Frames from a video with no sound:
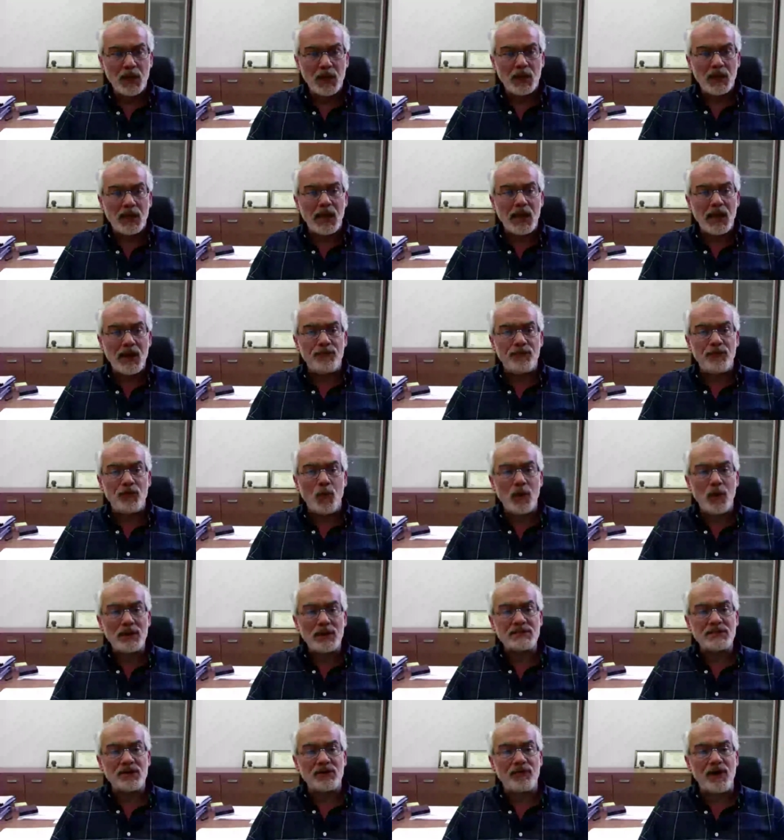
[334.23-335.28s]

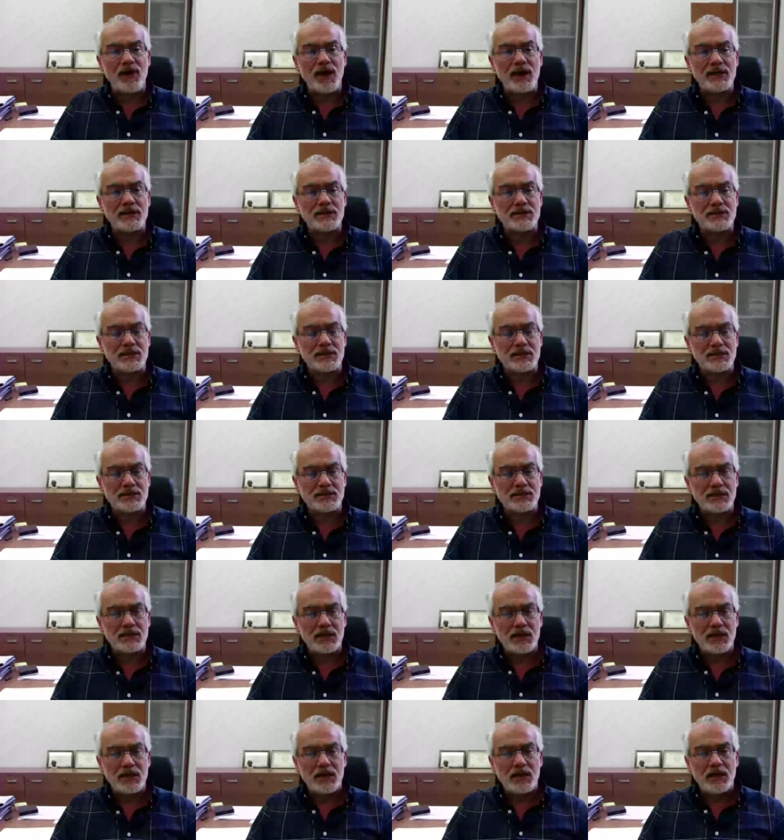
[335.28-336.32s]
influenza viruses
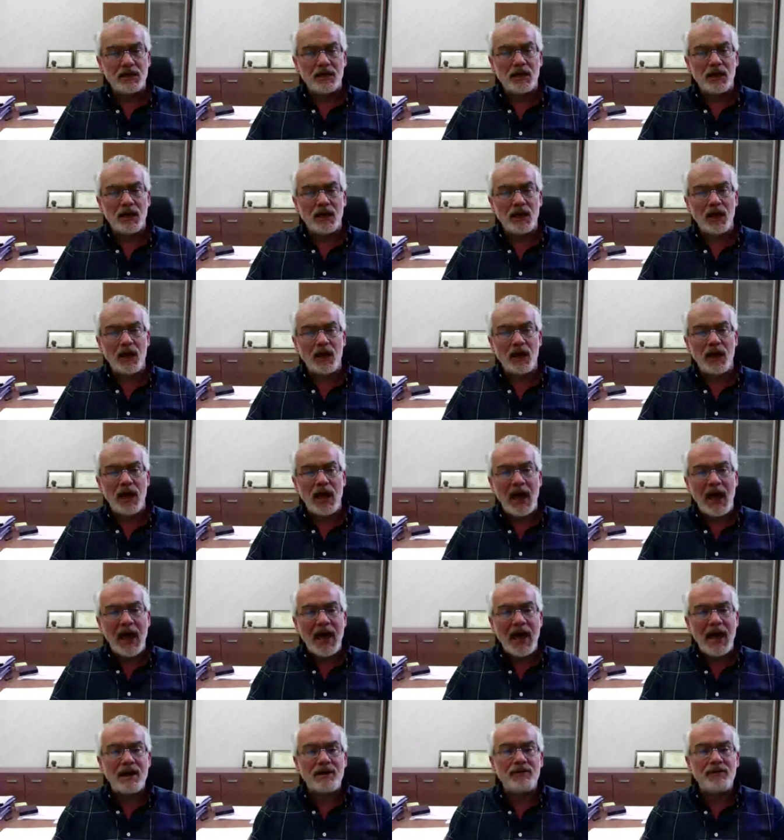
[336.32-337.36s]

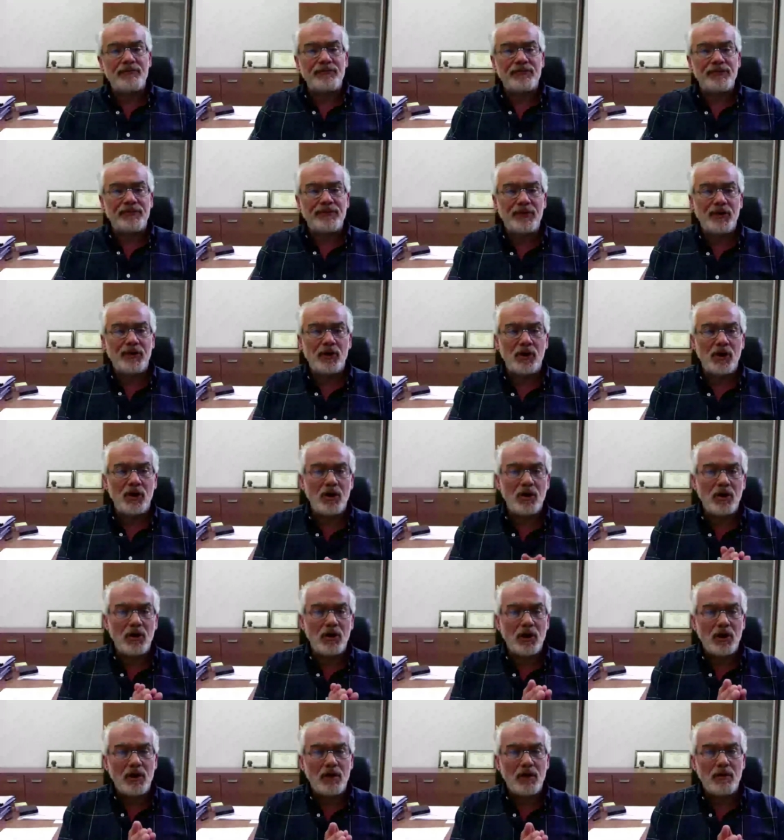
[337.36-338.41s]
have
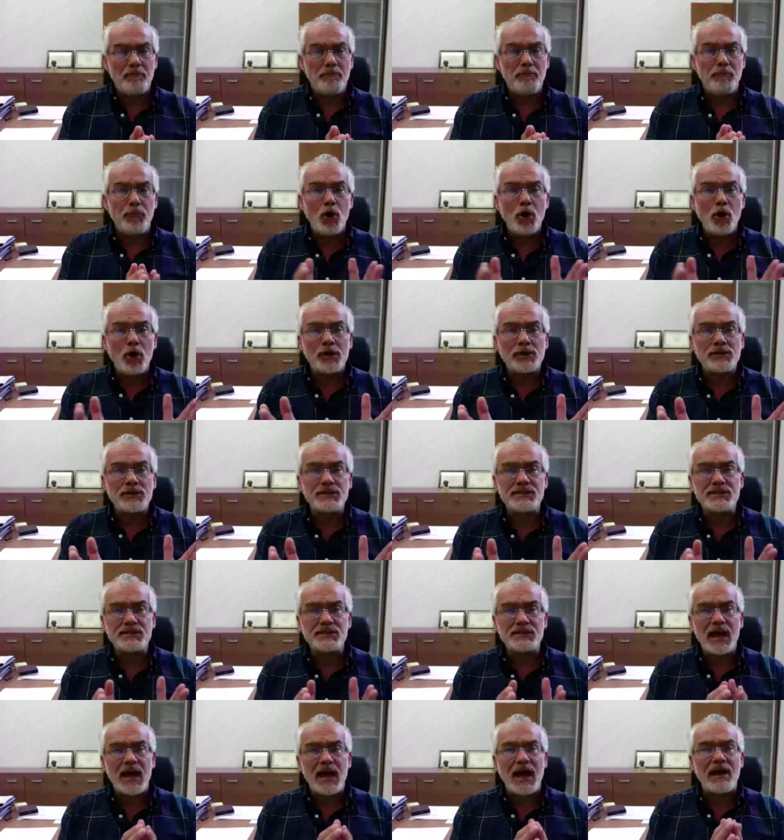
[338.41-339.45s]
the
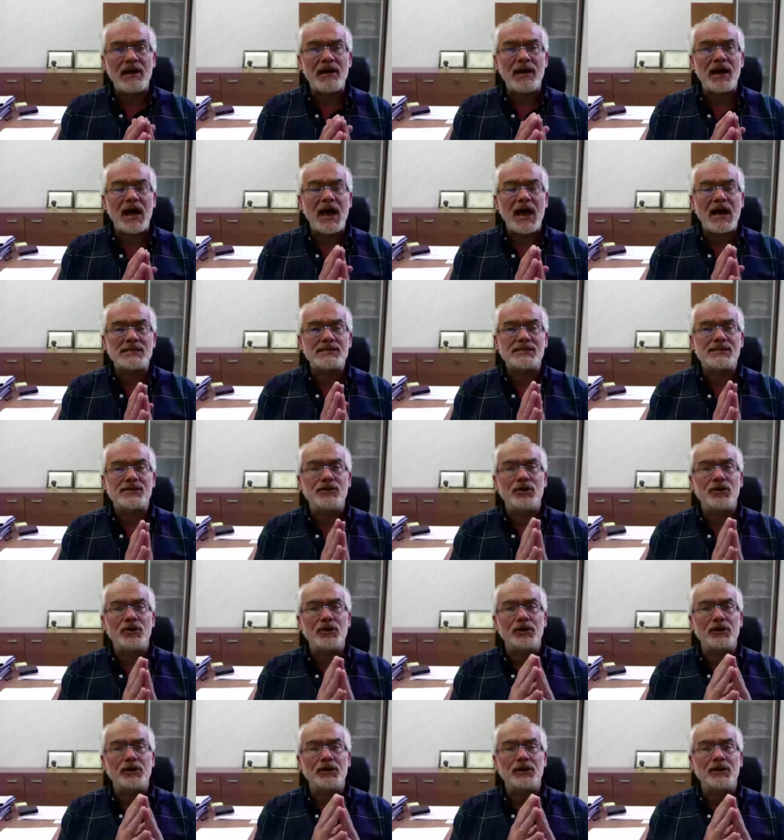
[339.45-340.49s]
birds as
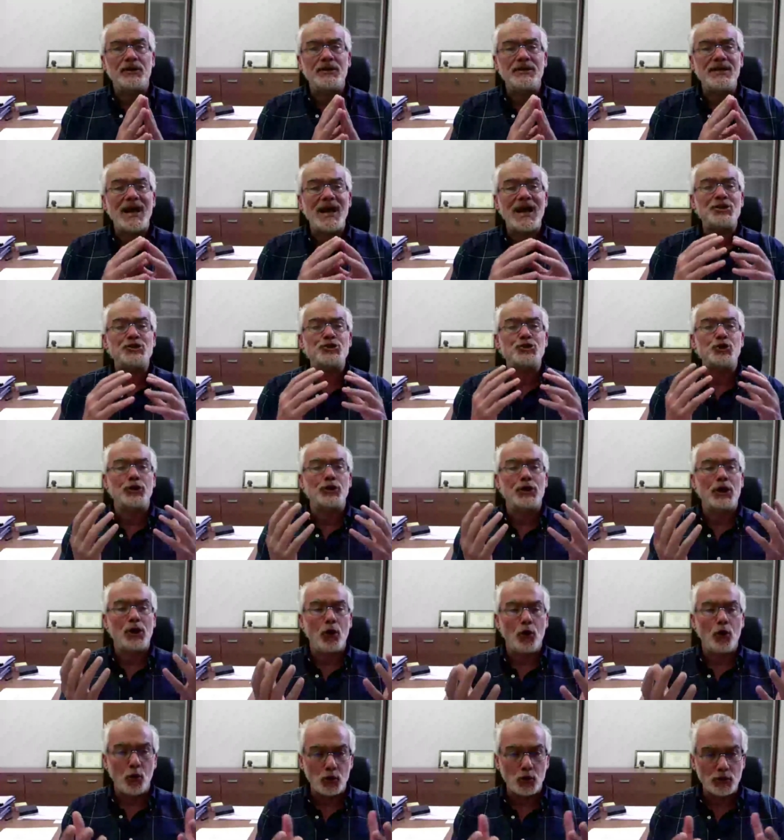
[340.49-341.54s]
their natural
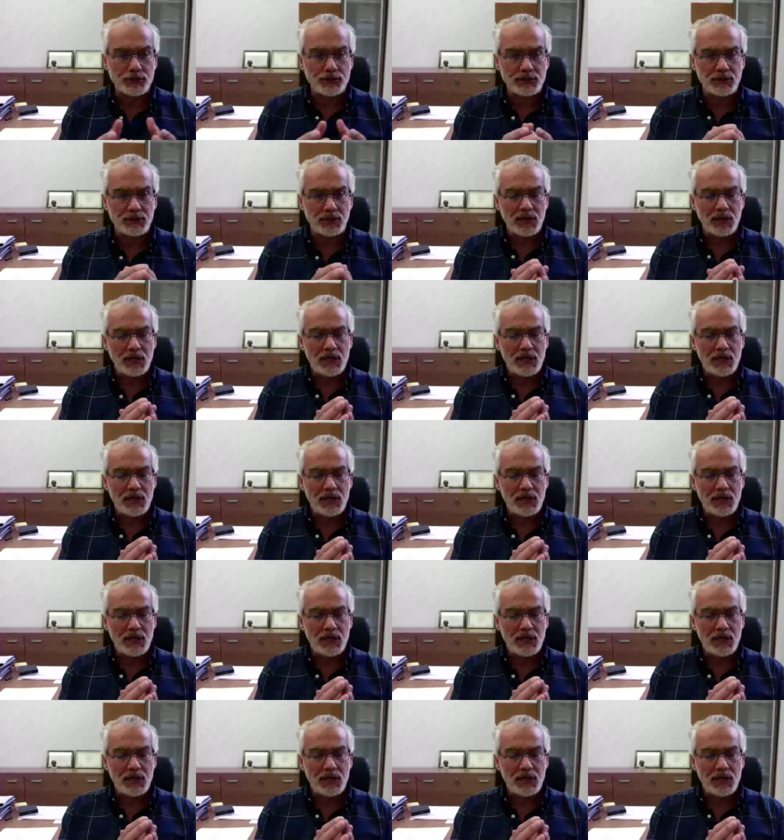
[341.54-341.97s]
host,